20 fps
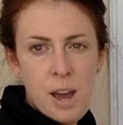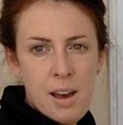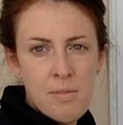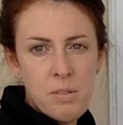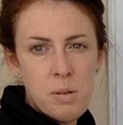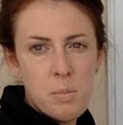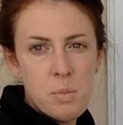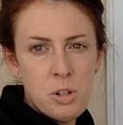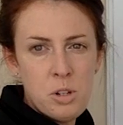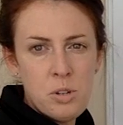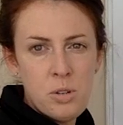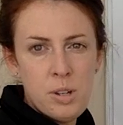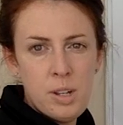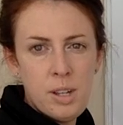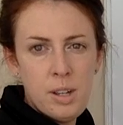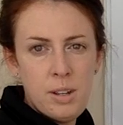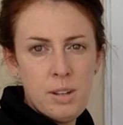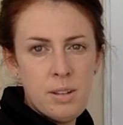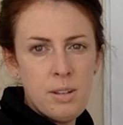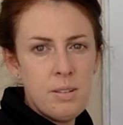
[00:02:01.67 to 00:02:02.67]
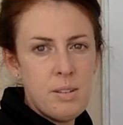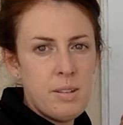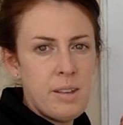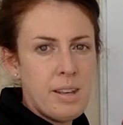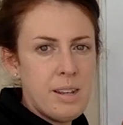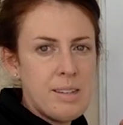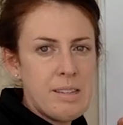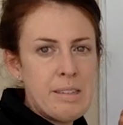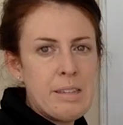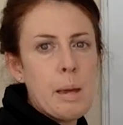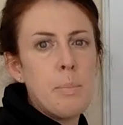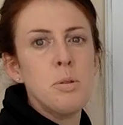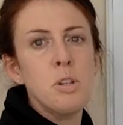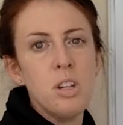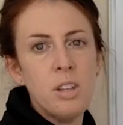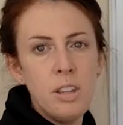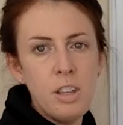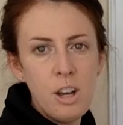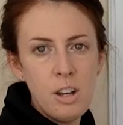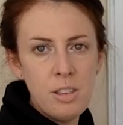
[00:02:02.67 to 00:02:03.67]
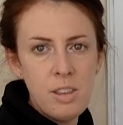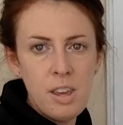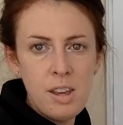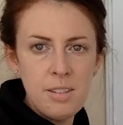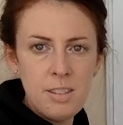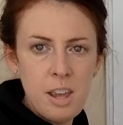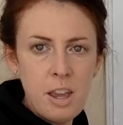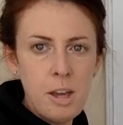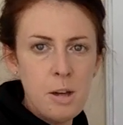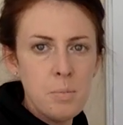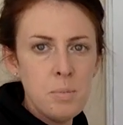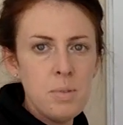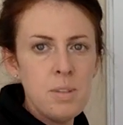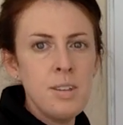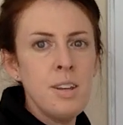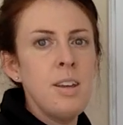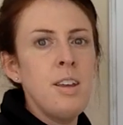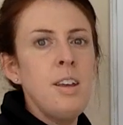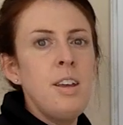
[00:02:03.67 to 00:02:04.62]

haven't been doing exceptionally on the exams.